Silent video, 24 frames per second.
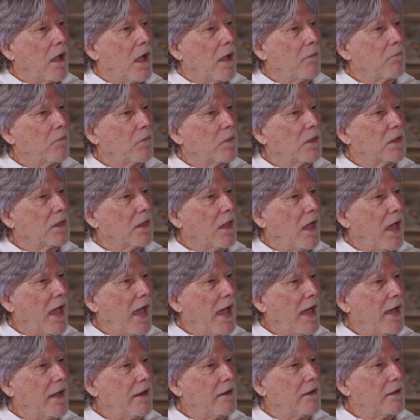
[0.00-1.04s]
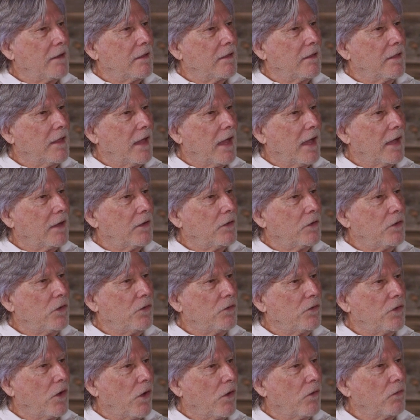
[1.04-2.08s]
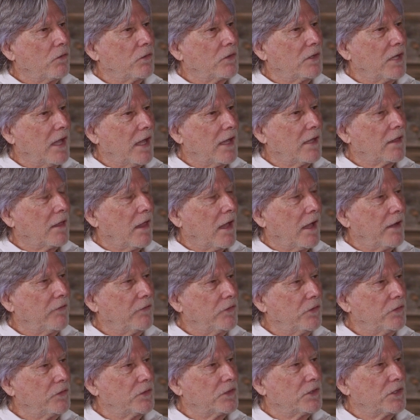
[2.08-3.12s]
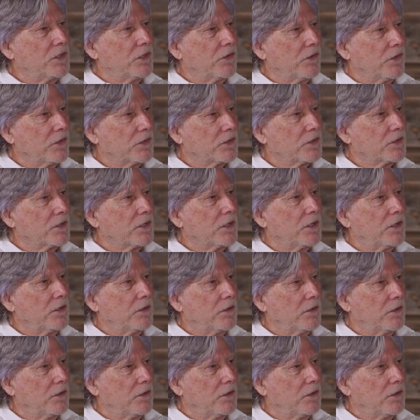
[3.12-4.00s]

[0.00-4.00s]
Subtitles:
I'm glad that you don't take life too seriously.